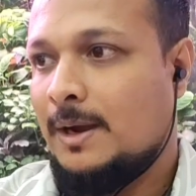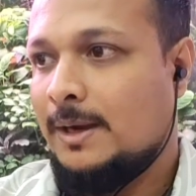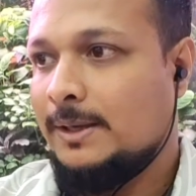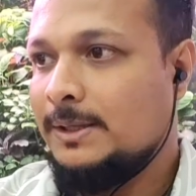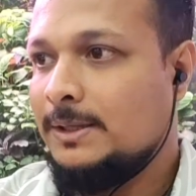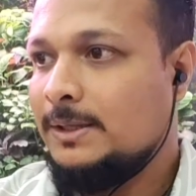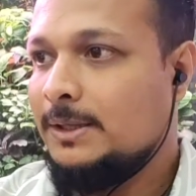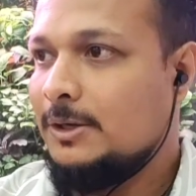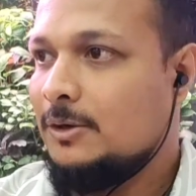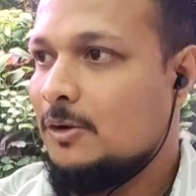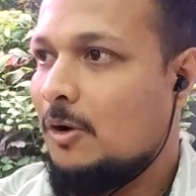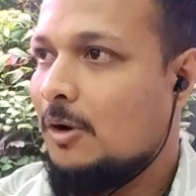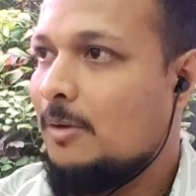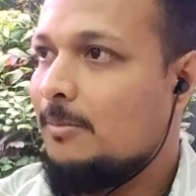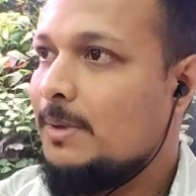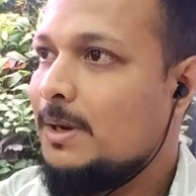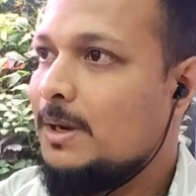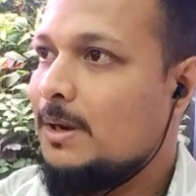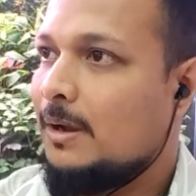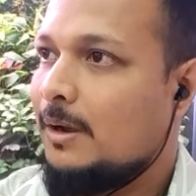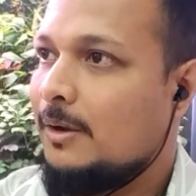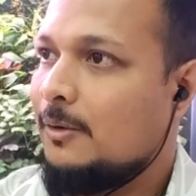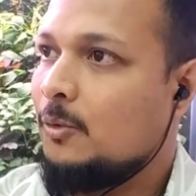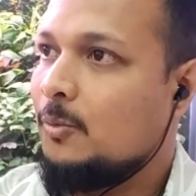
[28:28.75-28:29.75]
I think the
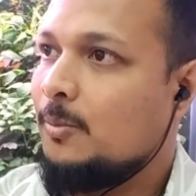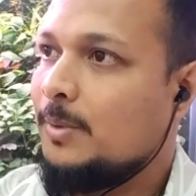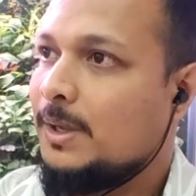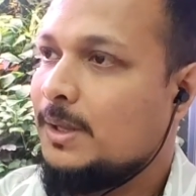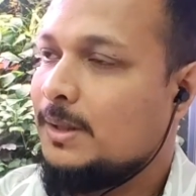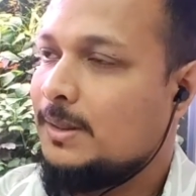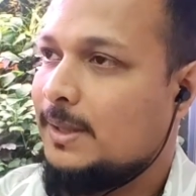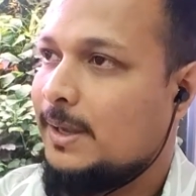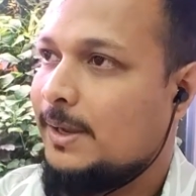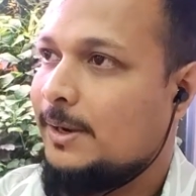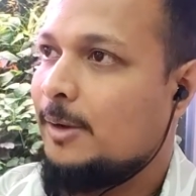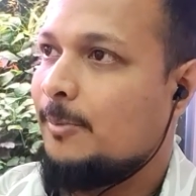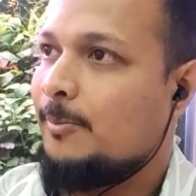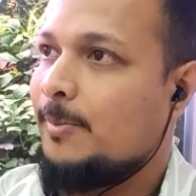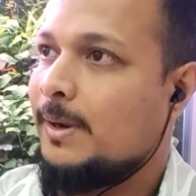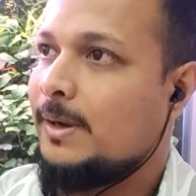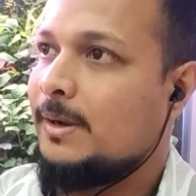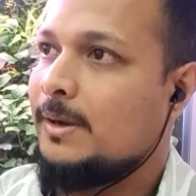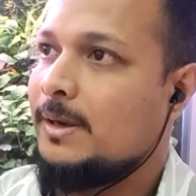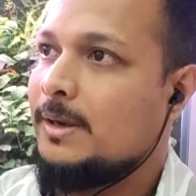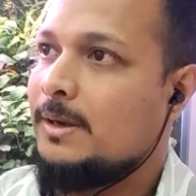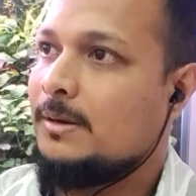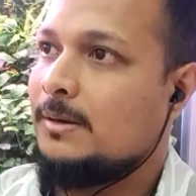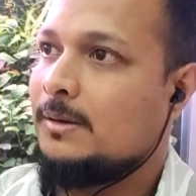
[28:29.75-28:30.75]
normal Anubia and
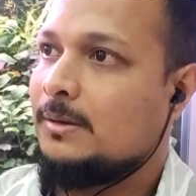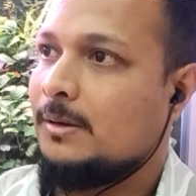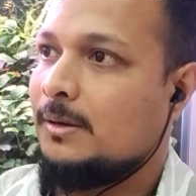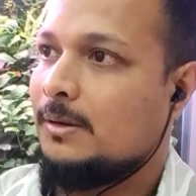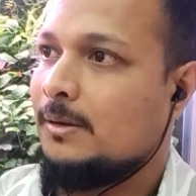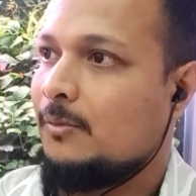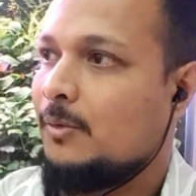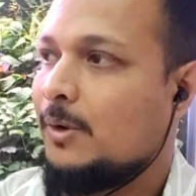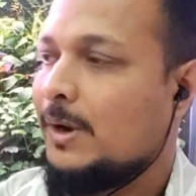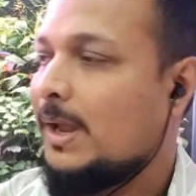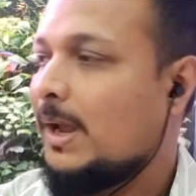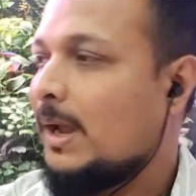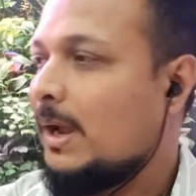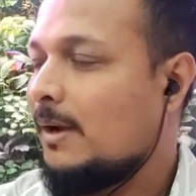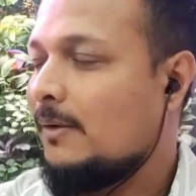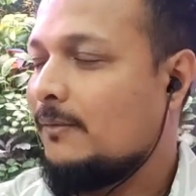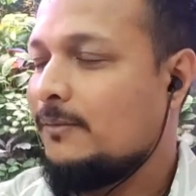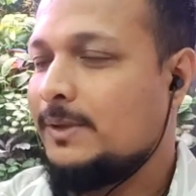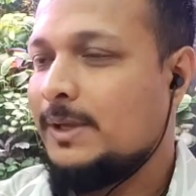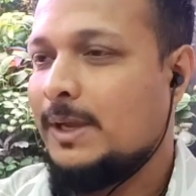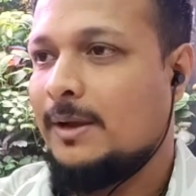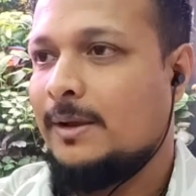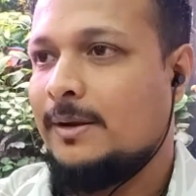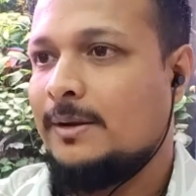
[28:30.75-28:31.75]
nanopatites, what I
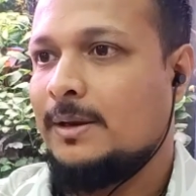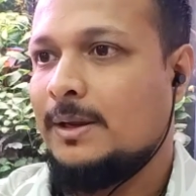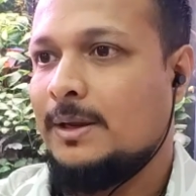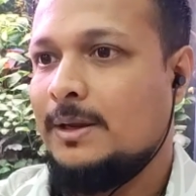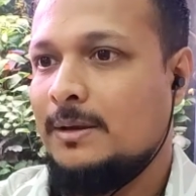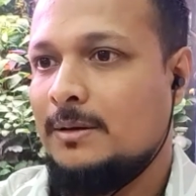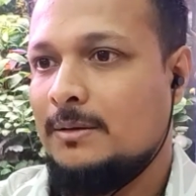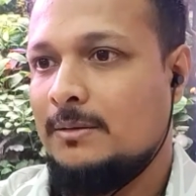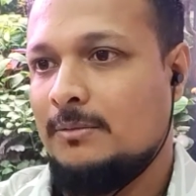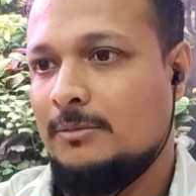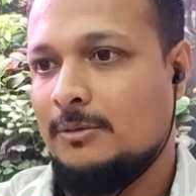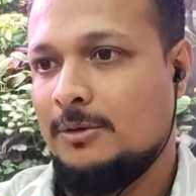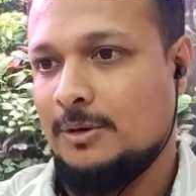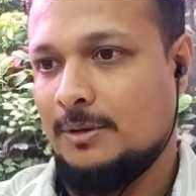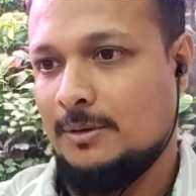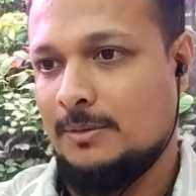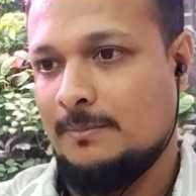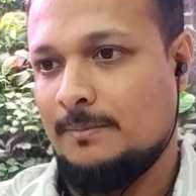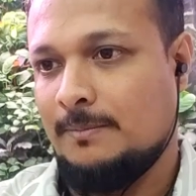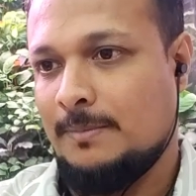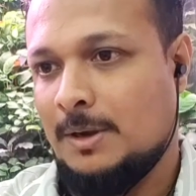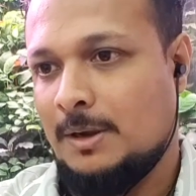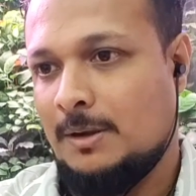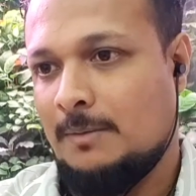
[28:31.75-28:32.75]
have, they are in
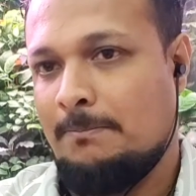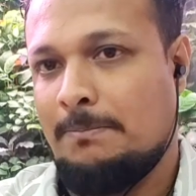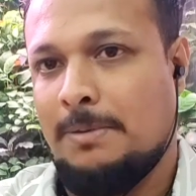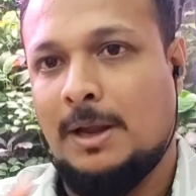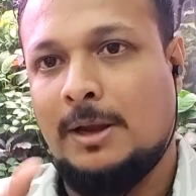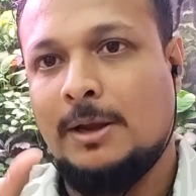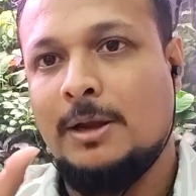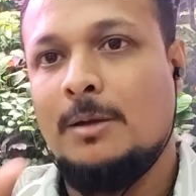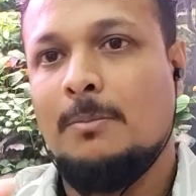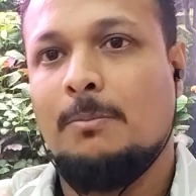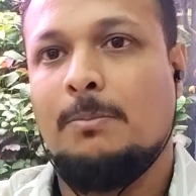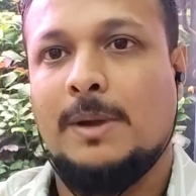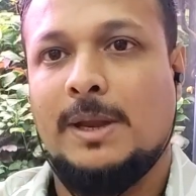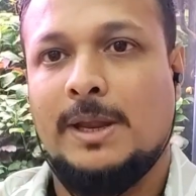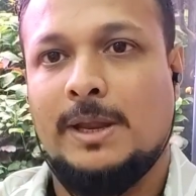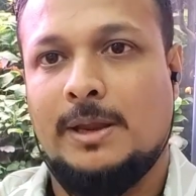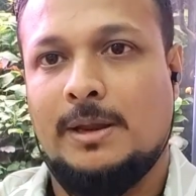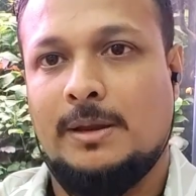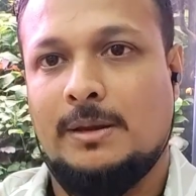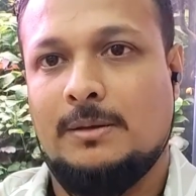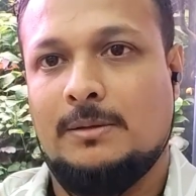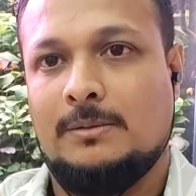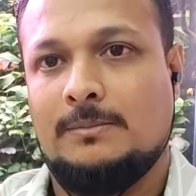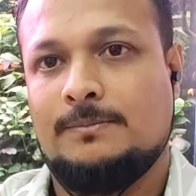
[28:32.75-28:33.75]
plug and
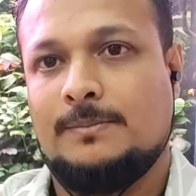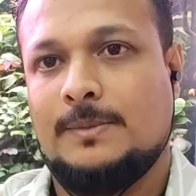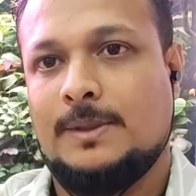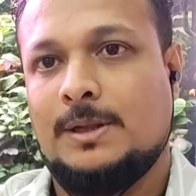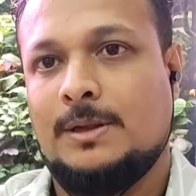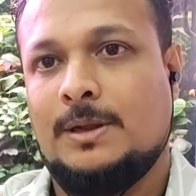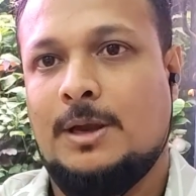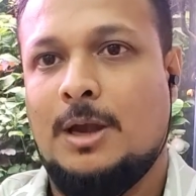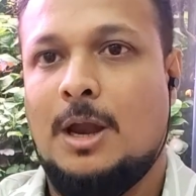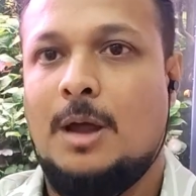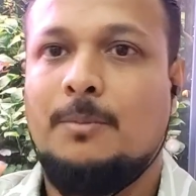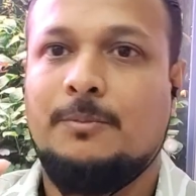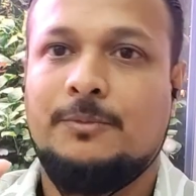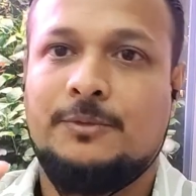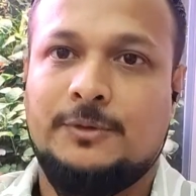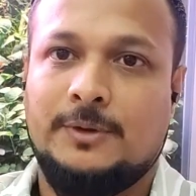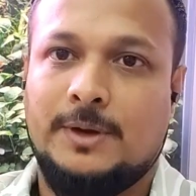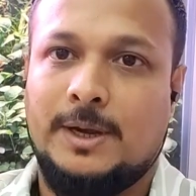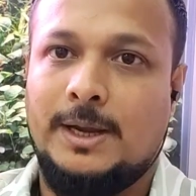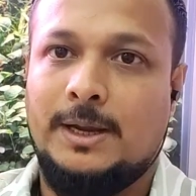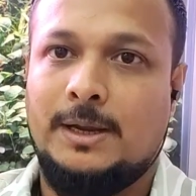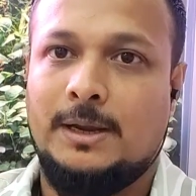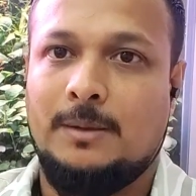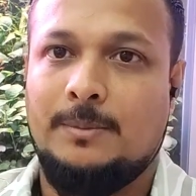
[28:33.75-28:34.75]
play
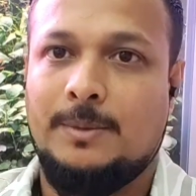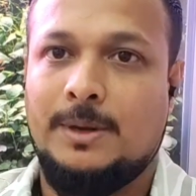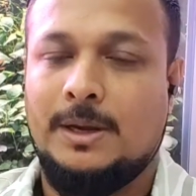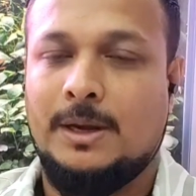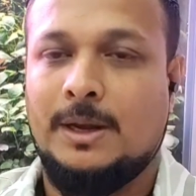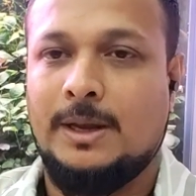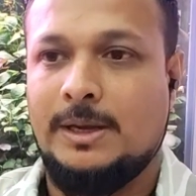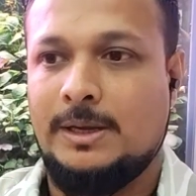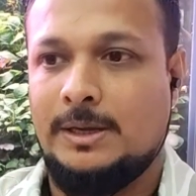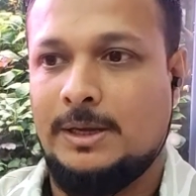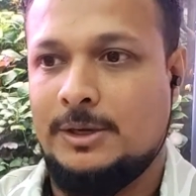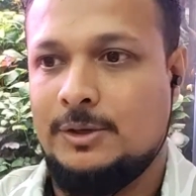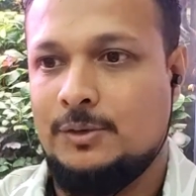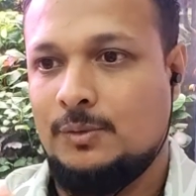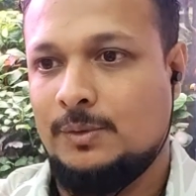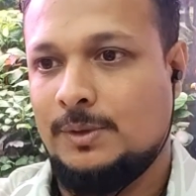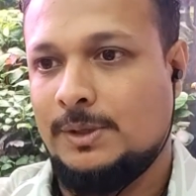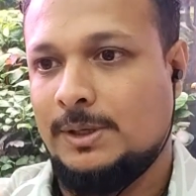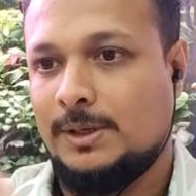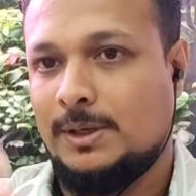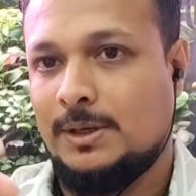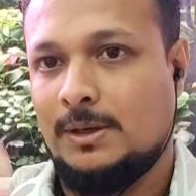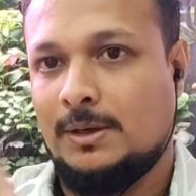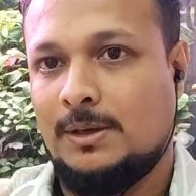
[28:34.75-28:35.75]
clumps, right? I mean, I
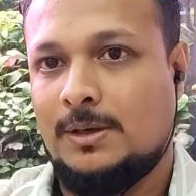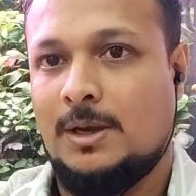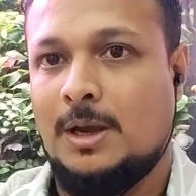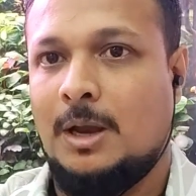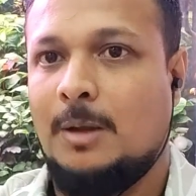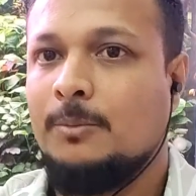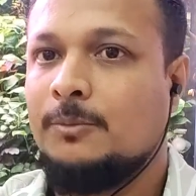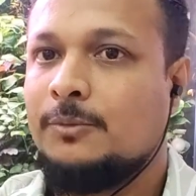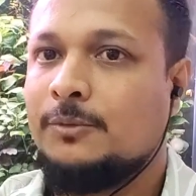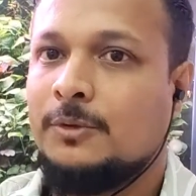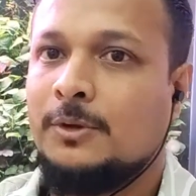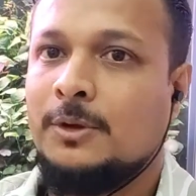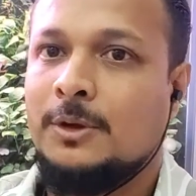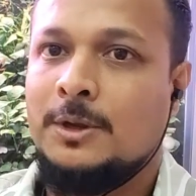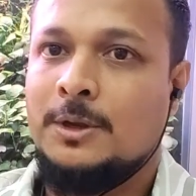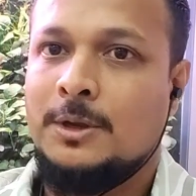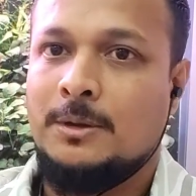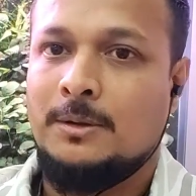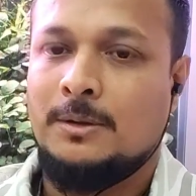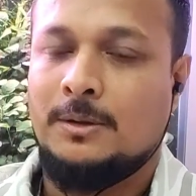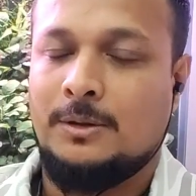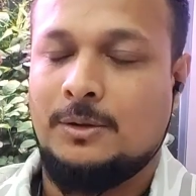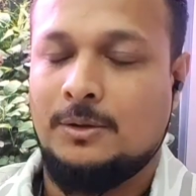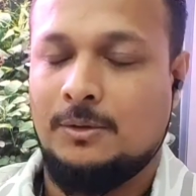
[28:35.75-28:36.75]
use it in
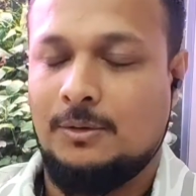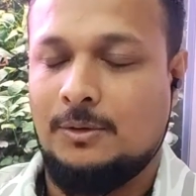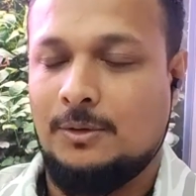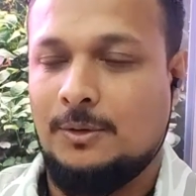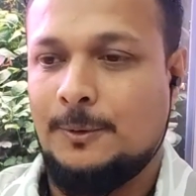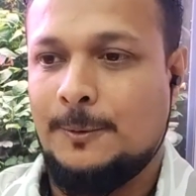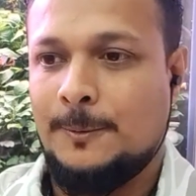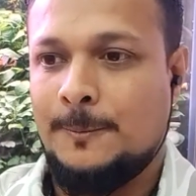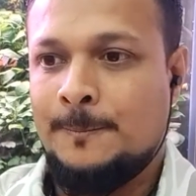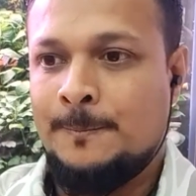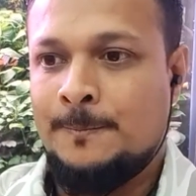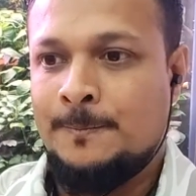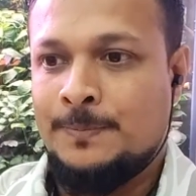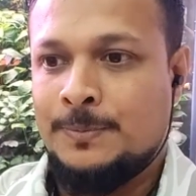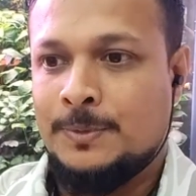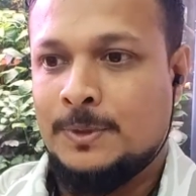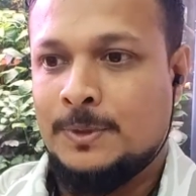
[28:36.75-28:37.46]
clumps. So